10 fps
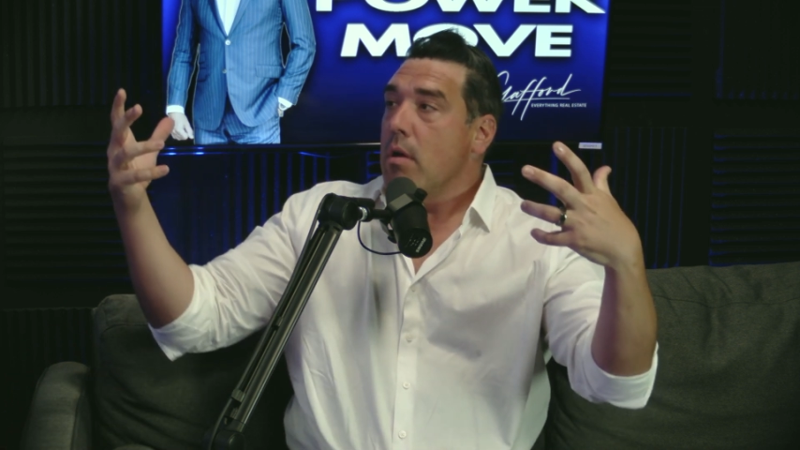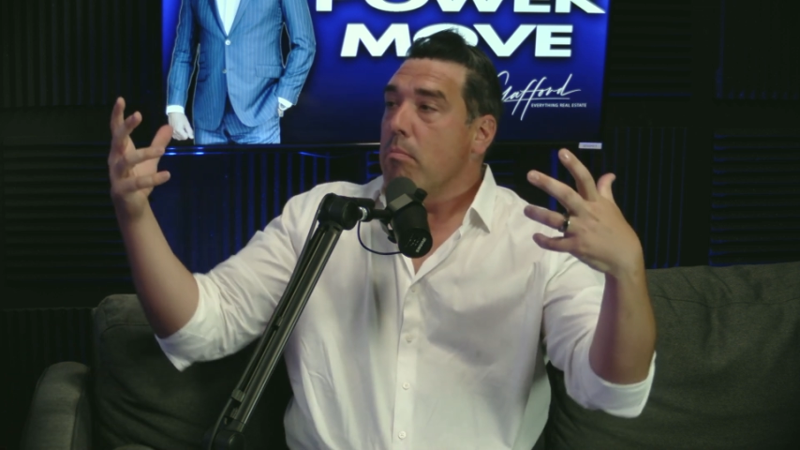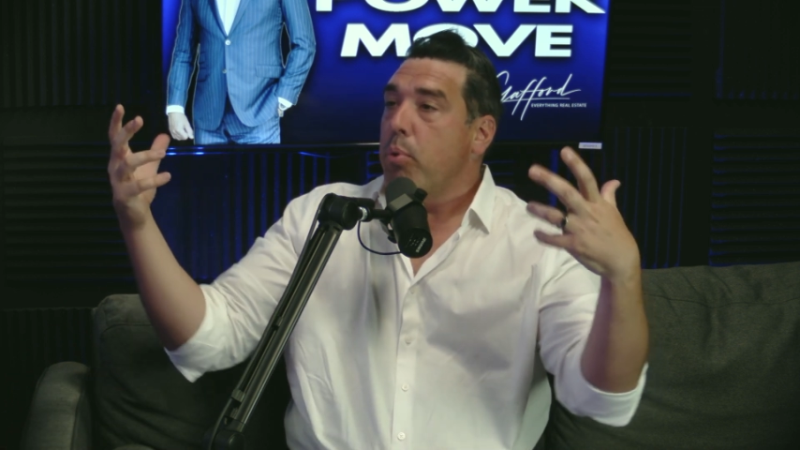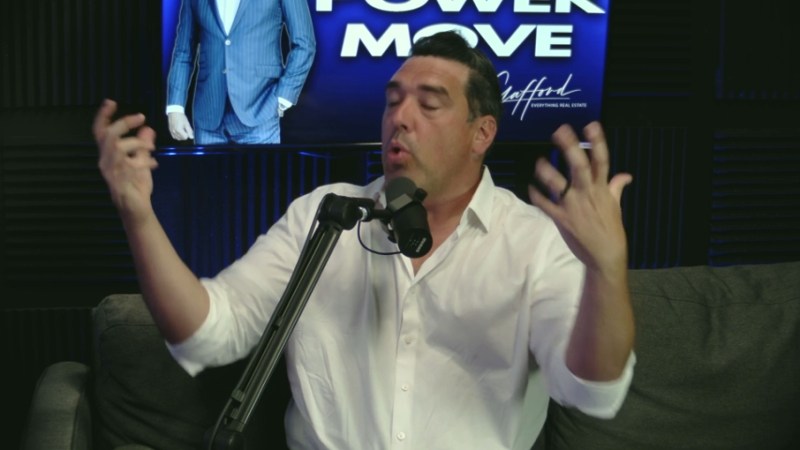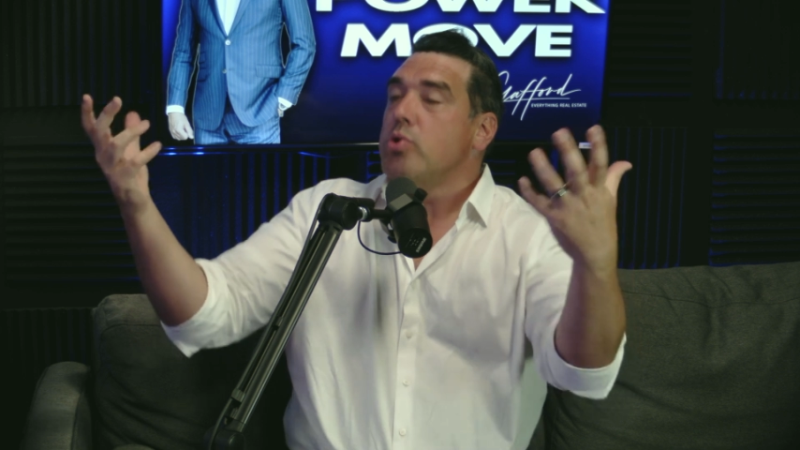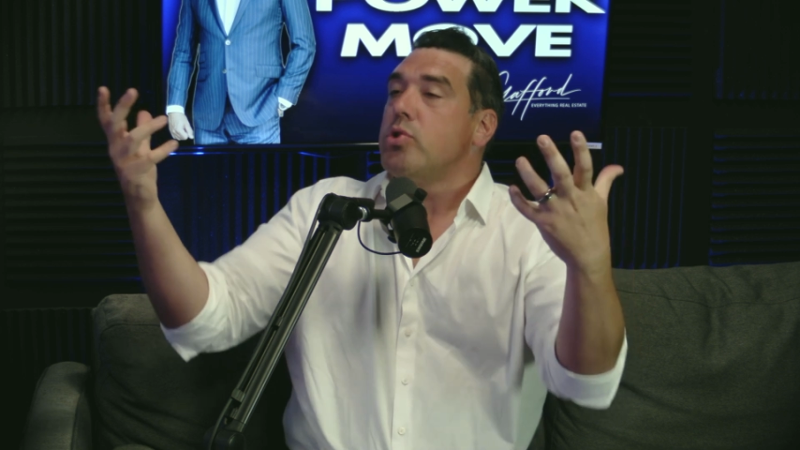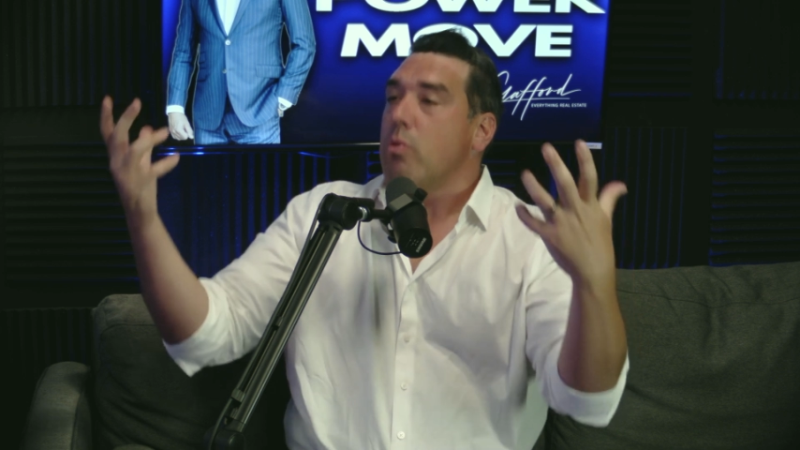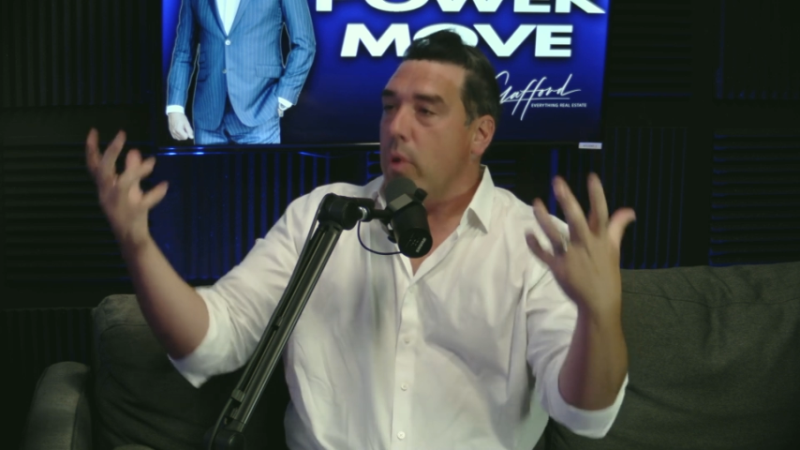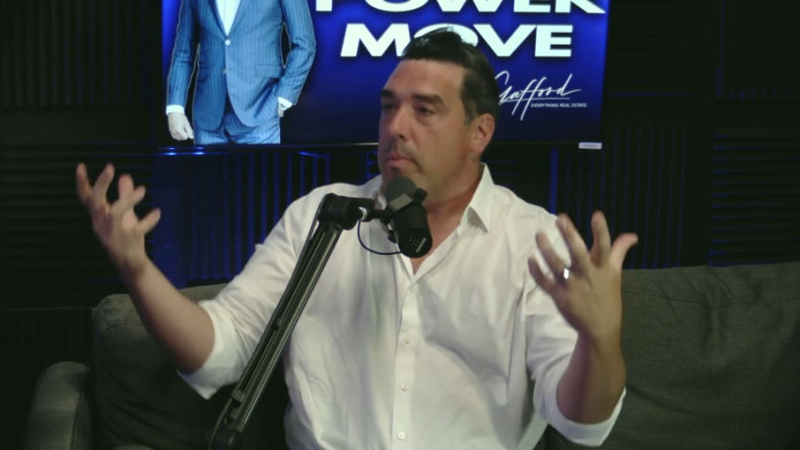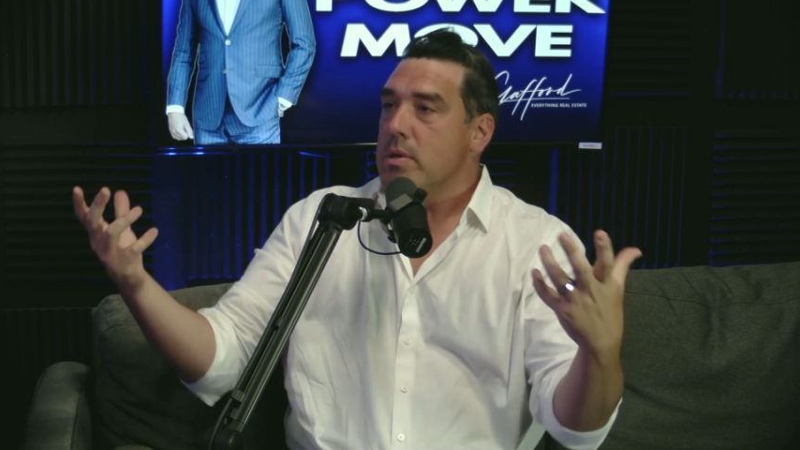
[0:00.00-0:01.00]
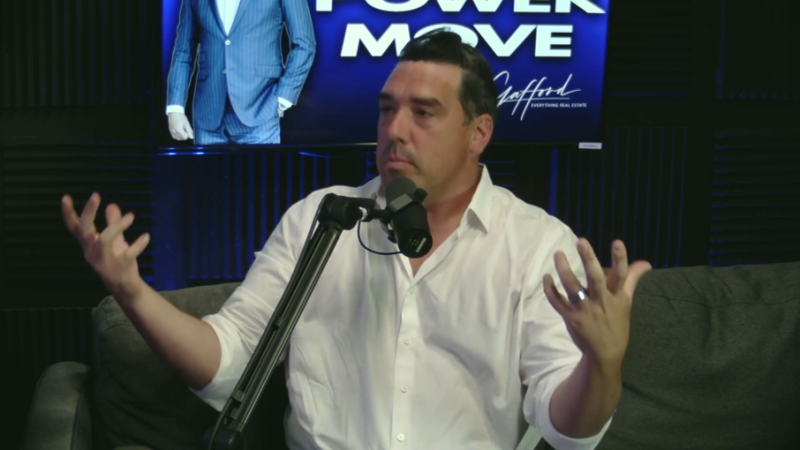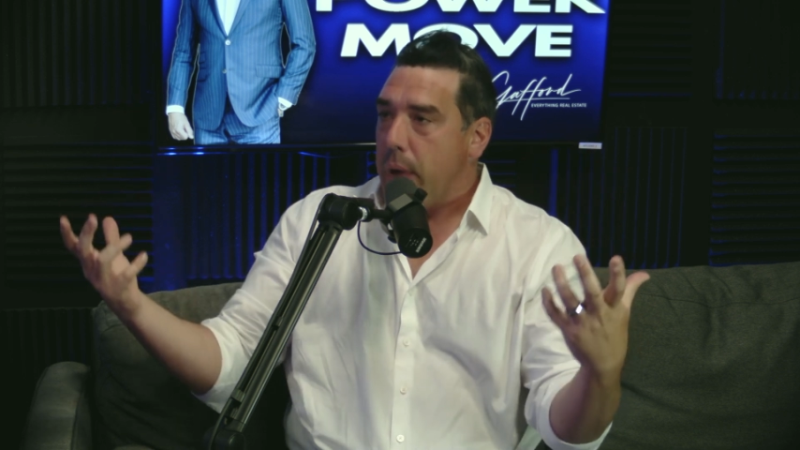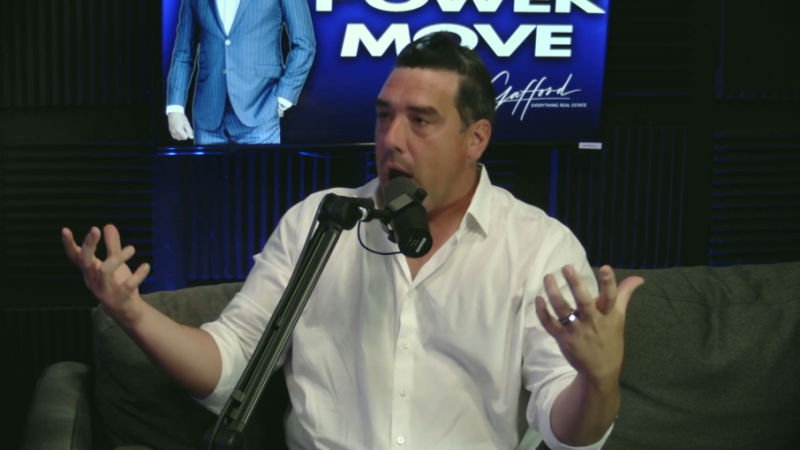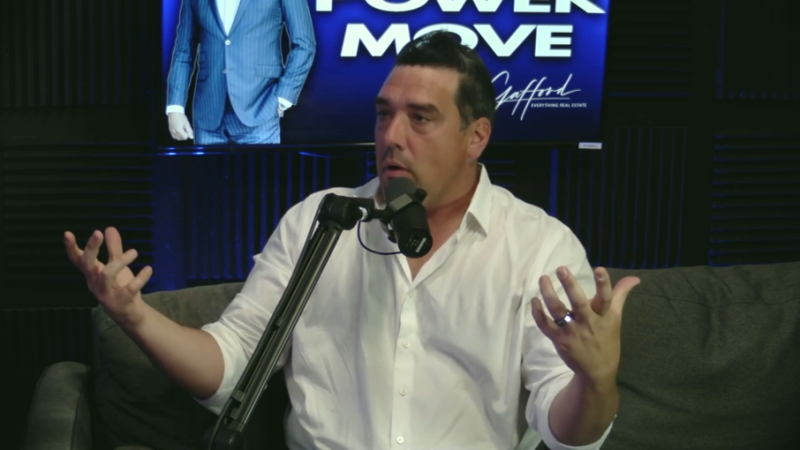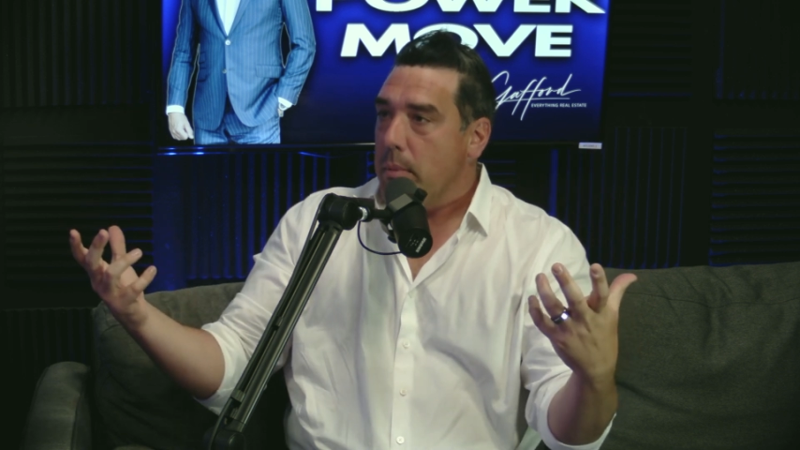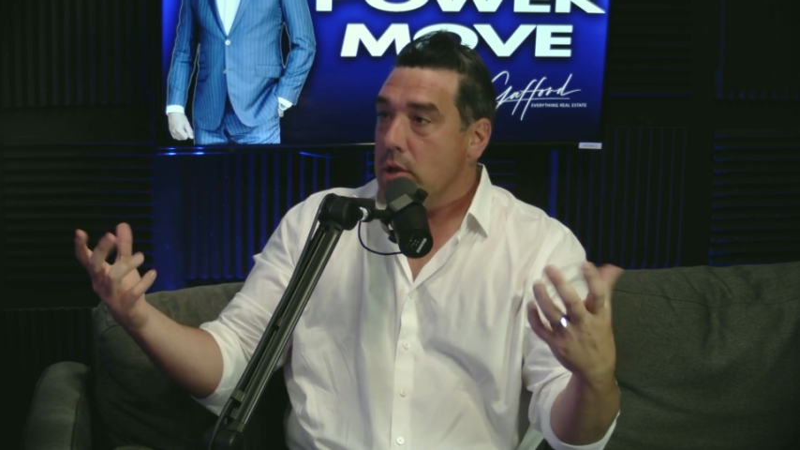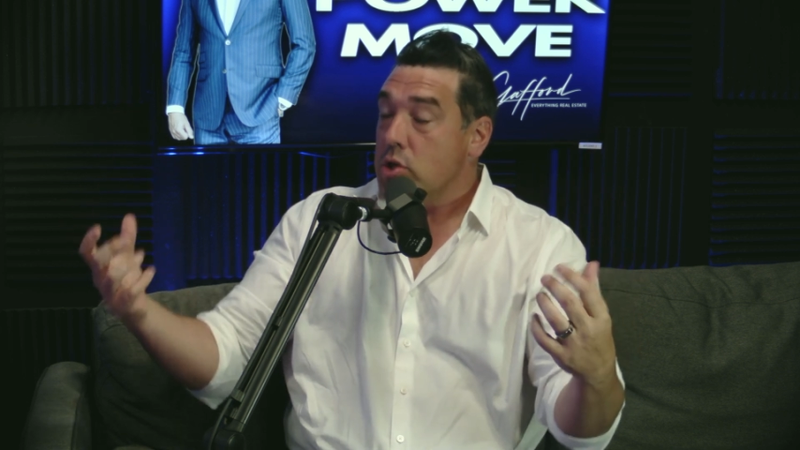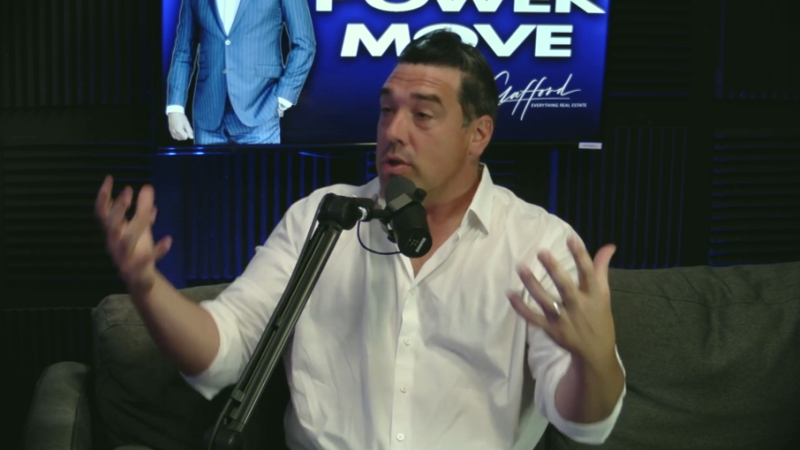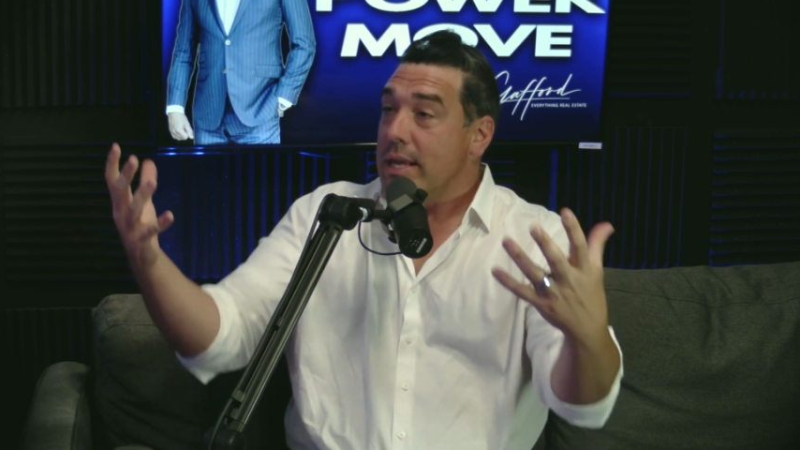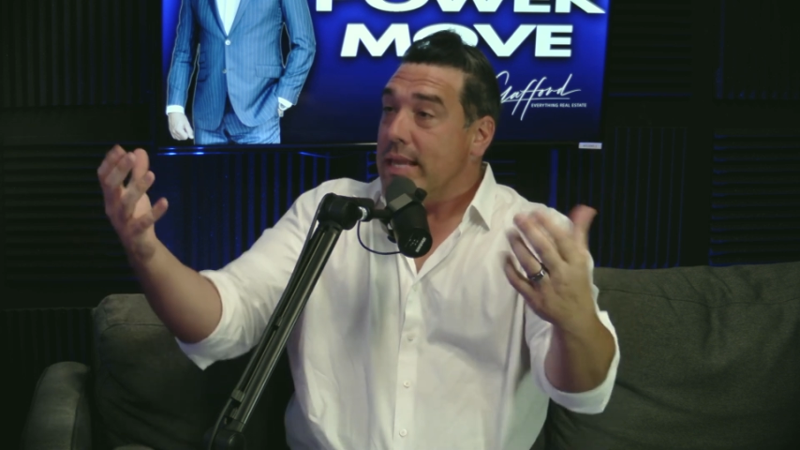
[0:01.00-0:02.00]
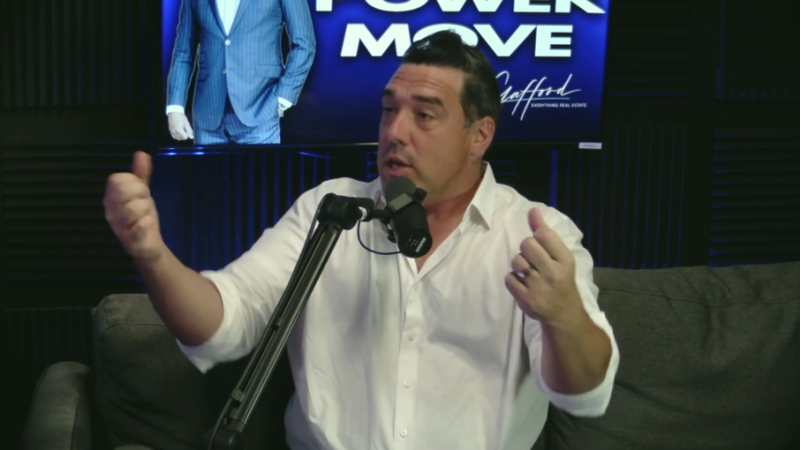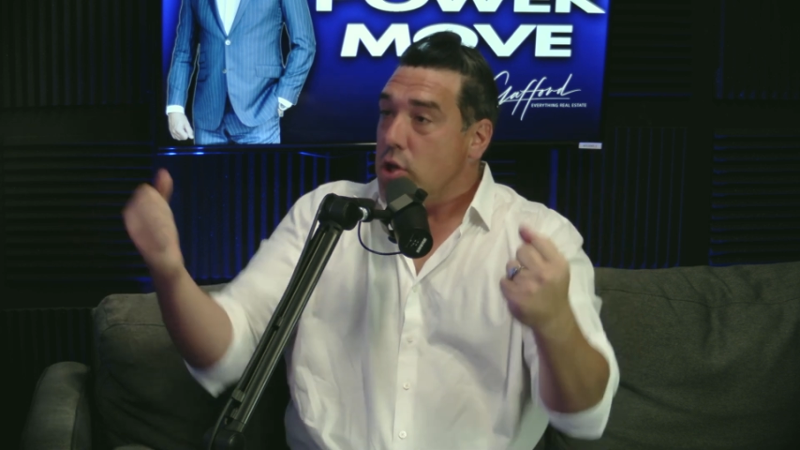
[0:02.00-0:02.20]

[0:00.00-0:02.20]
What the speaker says: bolster women's empowerment so that they